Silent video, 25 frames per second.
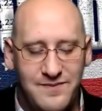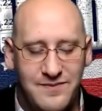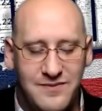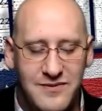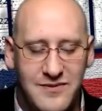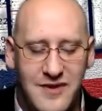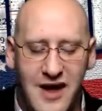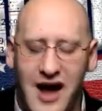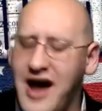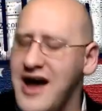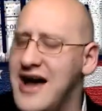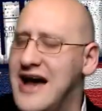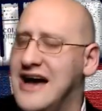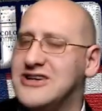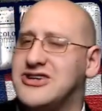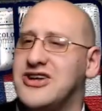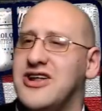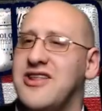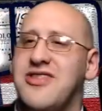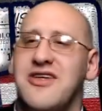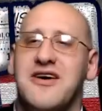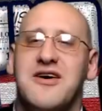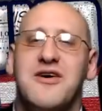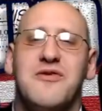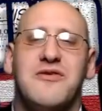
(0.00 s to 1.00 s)
I actually
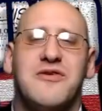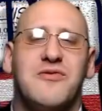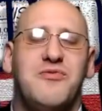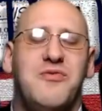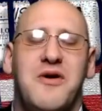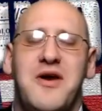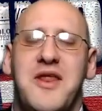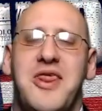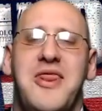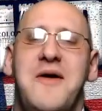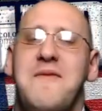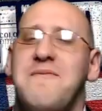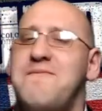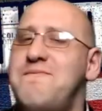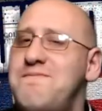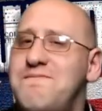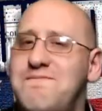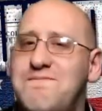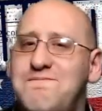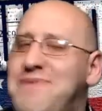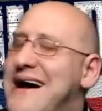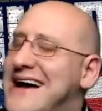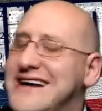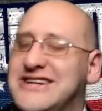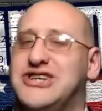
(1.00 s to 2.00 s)
think it was one of the
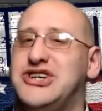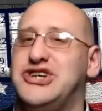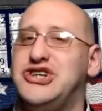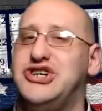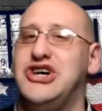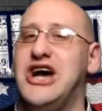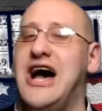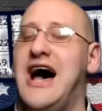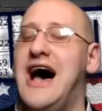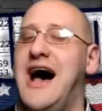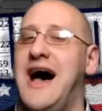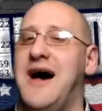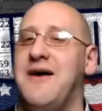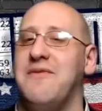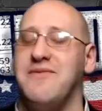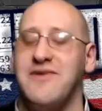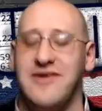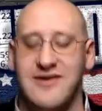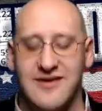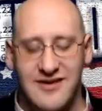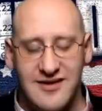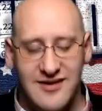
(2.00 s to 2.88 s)
best jobs.